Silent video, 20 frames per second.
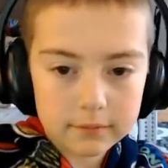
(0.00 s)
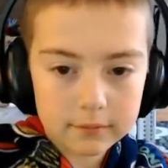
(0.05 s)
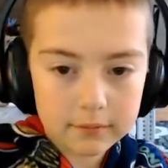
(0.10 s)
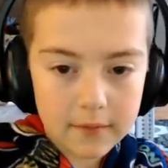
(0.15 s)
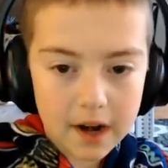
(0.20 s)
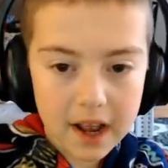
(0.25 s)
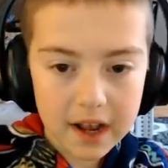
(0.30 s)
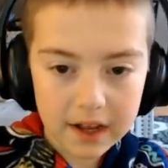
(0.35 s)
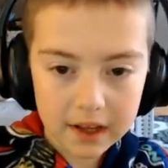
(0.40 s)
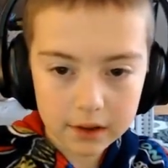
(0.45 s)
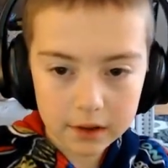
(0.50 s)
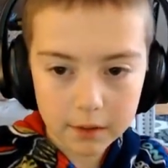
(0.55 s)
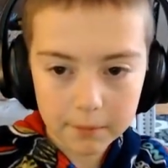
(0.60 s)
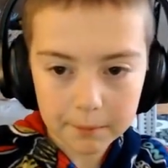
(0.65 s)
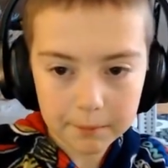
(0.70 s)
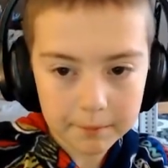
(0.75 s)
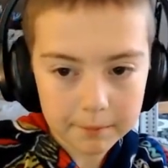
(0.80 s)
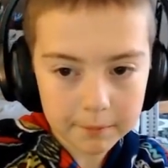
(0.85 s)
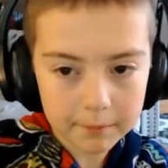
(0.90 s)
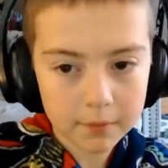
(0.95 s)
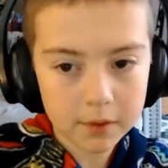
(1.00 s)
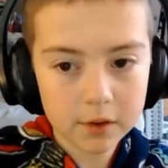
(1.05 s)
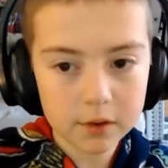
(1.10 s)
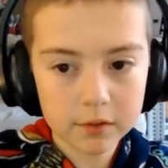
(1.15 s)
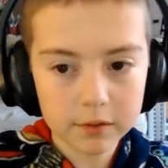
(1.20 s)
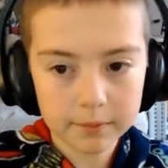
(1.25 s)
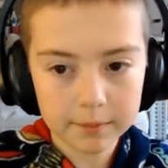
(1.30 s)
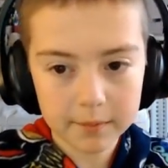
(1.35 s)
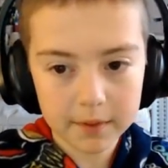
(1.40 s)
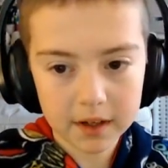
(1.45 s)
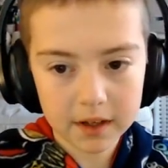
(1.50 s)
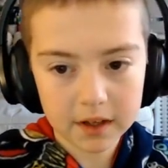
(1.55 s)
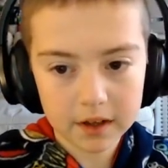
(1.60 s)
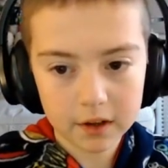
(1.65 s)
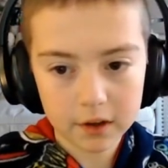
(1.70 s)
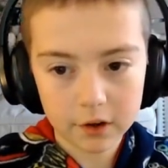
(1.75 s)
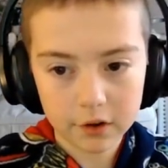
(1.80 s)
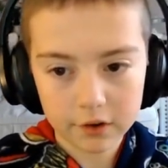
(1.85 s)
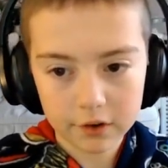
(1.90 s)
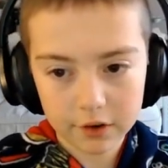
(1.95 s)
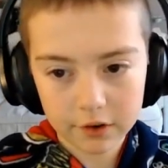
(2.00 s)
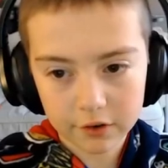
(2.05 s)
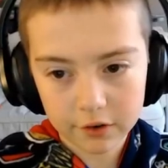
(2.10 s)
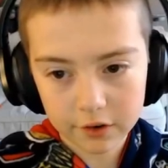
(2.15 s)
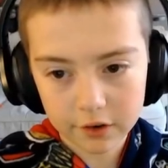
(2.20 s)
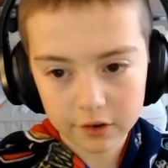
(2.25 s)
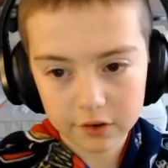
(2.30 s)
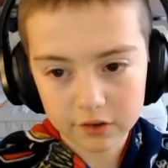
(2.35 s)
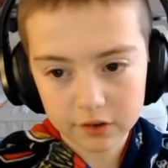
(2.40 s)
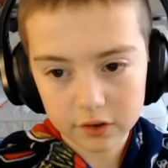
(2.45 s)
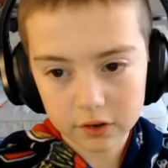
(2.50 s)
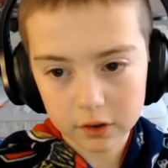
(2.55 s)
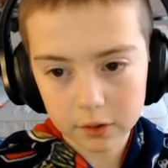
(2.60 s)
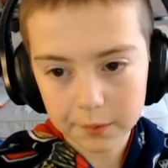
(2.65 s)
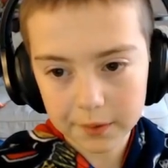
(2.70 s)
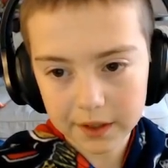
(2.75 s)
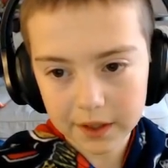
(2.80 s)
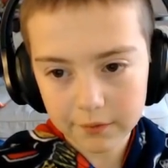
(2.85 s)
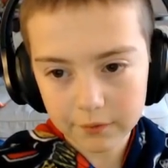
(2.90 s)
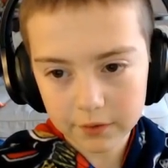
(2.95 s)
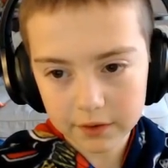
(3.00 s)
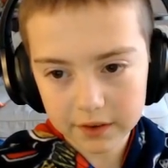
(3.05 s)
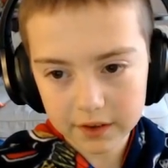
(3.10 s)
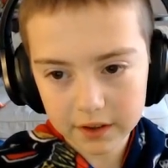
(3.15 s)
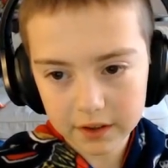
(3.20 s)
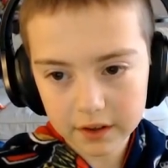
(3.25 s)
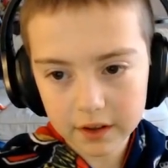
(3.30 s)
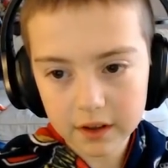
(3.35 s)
And the golden minigunners are just soloing everything.